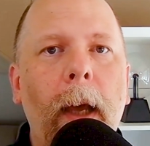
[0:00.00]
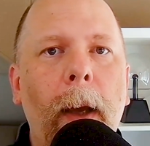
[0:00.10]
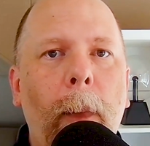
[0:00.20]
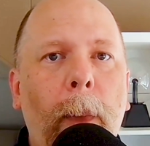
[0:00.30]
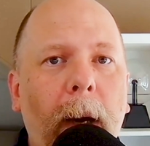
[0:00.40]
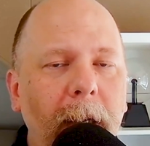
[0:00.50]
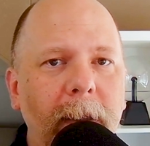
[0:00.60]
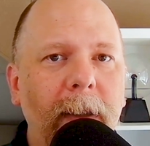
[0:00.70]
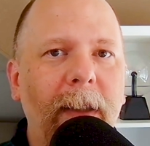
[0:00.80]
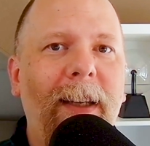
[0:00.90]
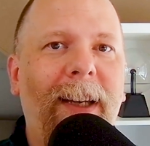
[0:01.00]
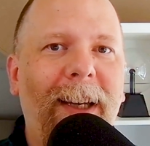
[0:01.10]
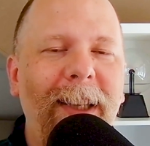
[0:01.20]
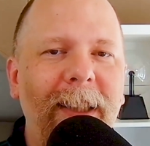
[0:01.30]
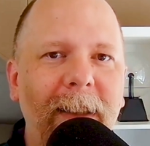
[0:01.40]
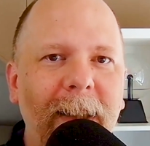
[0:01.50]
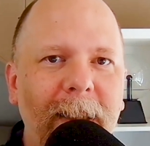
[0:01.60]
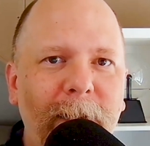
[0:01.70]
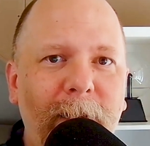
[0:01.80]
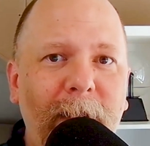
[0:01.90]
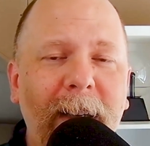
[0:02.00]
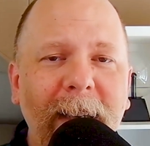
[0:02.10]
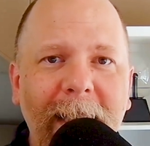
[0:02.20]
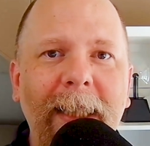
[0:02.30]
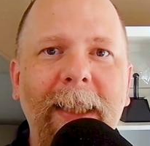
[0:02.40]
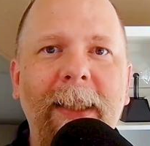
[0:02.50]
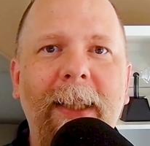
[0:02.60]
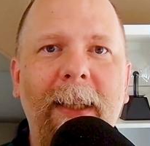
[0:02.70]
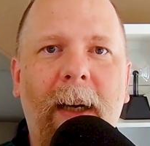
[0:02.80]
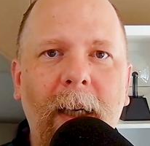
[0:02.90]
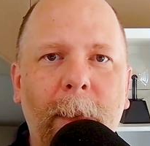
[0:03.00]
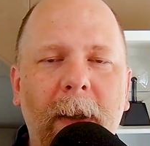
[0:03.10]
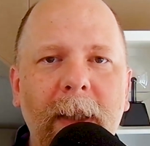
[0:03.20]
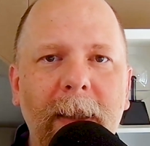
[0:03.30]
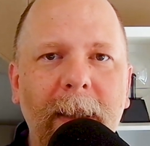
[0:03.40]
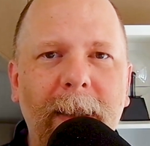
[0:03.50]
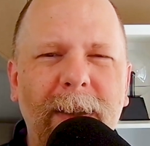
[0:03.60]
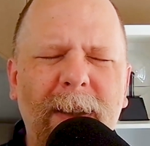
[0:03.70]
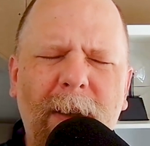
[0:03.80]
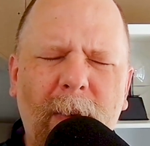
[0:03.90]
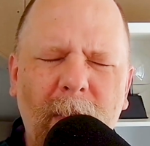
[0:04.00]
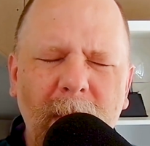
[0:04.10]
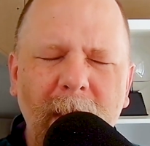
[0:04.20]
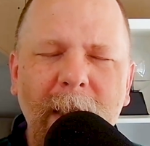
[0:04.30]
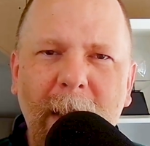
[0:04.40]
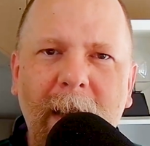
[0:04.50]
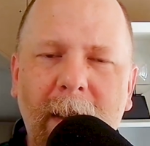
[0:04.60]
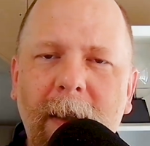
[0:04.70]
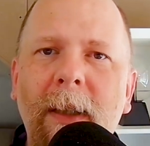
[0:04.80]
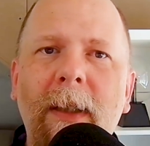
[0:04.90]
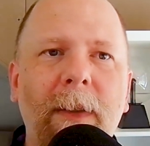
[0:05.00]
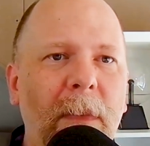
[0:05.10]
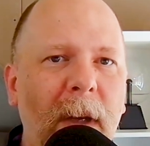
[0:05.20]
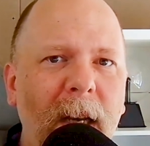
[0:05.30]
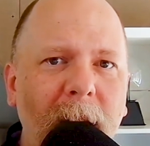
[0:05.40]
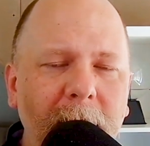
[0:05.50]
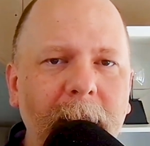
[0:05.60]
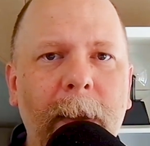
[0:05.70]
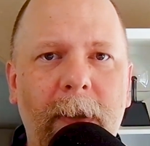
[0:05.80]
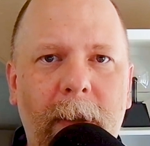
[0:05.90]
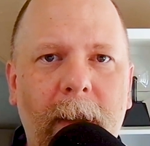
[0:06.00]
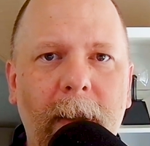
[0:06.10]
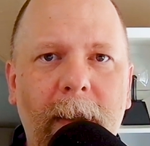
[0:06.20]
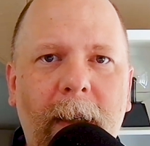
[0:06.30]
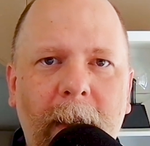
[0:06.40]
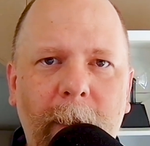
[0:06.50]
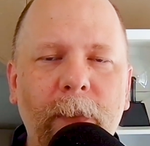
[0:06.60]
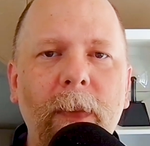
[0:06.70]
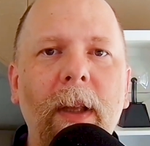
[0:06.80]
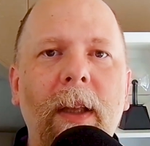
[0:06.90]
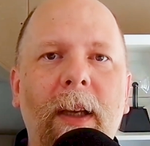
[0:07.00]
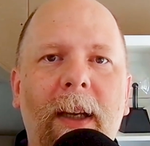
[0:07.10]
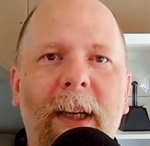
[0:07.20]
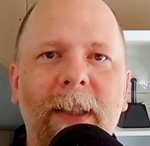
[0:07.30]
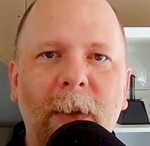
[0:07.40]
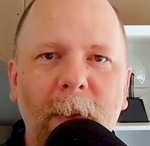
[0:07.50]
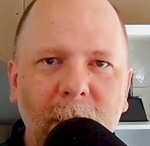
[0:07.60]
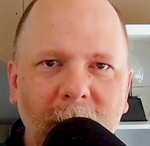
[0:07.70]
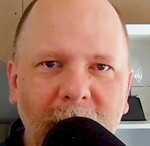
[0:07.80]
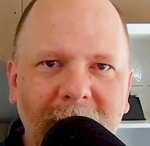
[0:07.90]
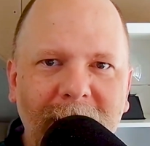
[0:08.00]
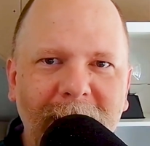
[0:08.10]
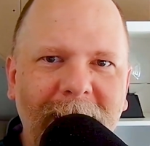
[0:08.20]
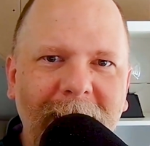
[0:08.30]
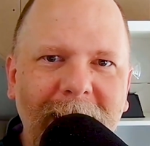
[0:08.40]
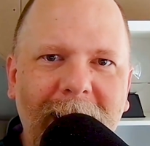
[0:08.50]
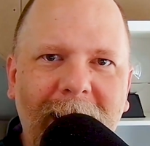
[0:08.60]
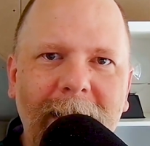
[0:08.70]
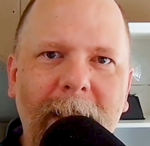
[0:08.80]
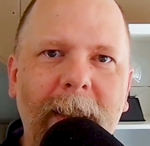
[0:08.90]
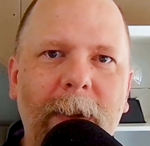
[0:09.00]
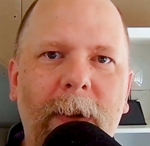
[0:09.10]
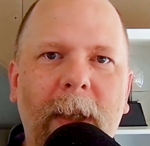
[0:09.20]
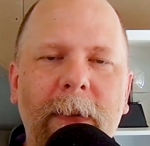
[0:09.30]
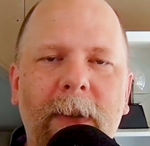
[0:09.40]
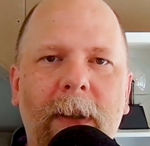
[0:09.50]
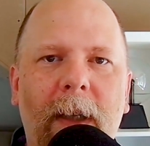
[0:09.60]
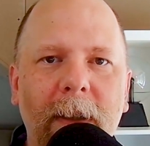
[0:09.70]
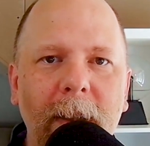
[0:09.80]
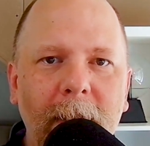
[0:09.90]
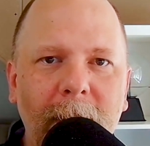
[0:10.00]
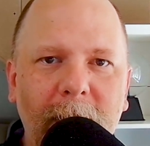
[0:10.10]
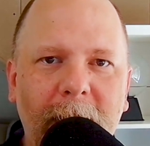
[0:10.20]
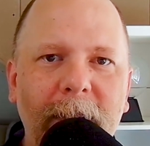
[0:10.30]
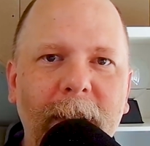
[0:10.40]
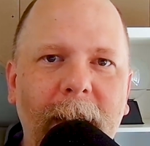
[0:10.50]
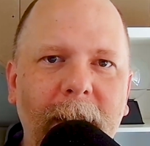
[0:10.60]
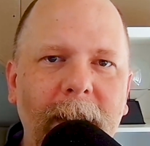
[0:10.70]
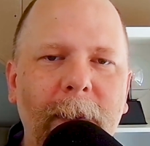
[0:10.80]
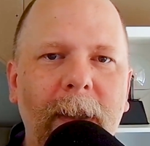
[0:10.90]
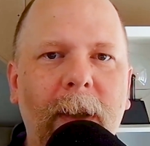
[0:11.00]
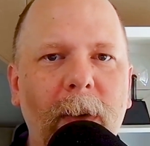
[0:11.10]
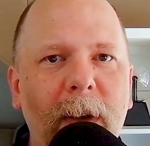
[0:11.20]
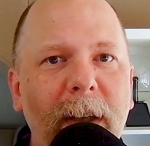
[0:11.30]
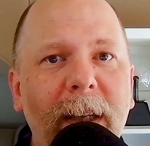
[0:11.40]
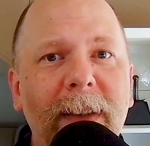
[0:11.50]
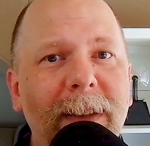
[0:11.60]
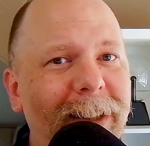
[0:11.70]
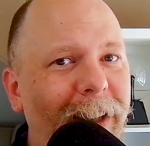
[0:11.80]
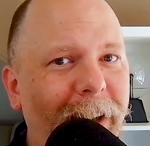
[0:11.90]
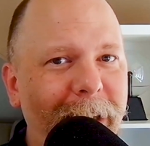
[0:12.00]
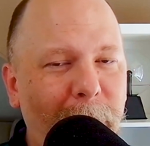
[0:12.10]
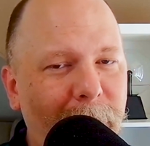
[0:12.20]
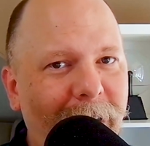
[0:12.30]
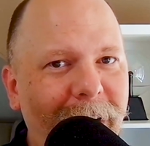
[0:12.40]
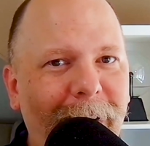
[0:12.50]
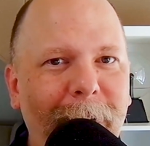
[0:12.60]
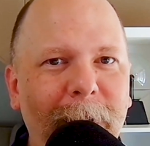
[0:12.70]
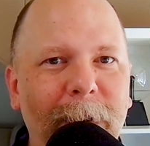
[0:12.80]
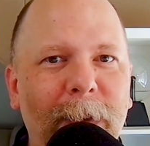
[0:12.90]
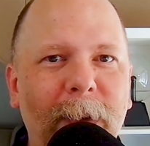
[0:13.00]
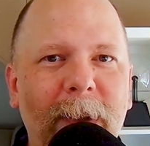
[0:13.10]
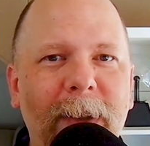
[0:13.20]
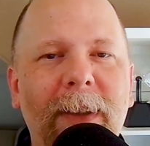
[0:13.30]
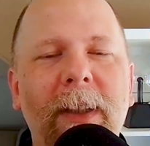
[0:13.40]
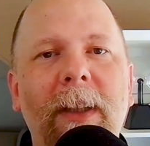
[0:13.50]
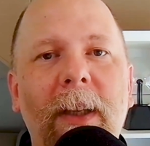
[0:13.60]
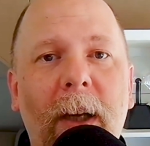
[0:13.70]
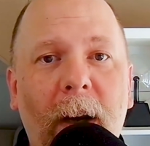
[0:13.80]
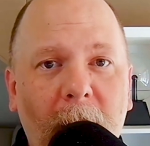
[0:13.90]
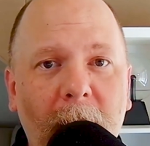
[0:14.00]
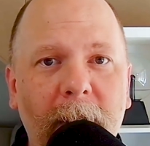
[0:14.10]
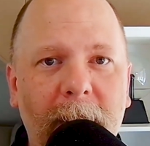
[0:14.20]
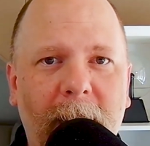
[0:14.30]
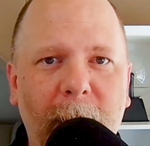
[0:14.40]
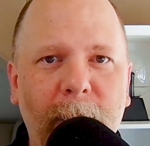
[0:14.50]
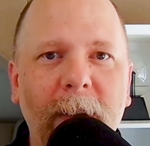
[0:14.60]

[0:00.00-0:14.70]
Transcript: But it's very easy to get hung up on these details that don't really matter 99% of the time. So just take that last section with a grain of salt. Use it for your education, but don't necessarily apply all of those rules all of the time.